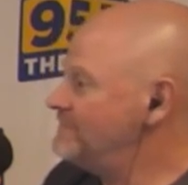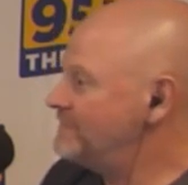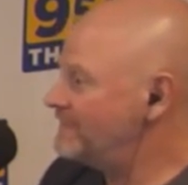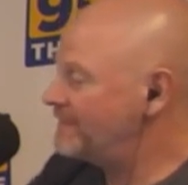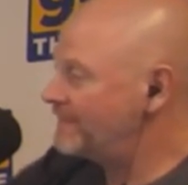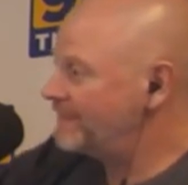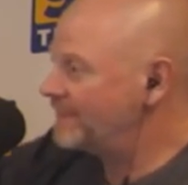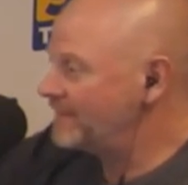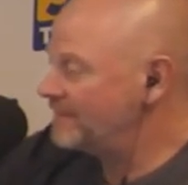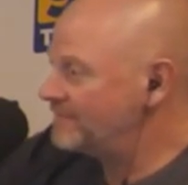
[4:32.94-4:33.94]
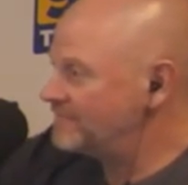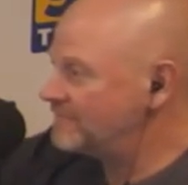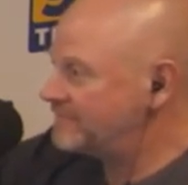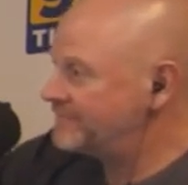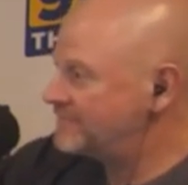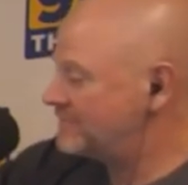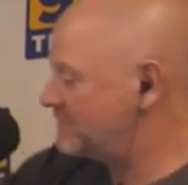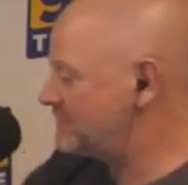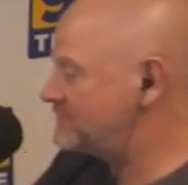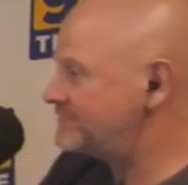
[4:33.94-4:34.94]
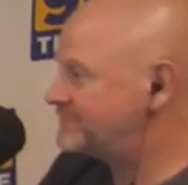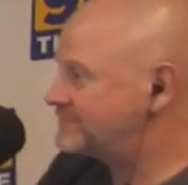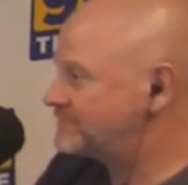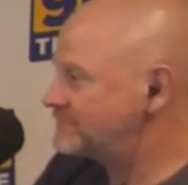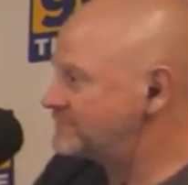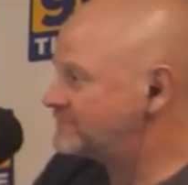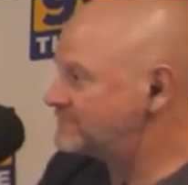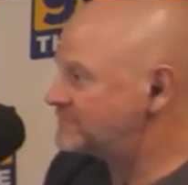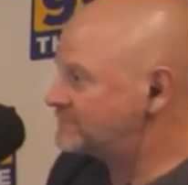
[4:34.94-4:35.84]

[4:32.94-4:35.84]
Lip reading: (not speaking)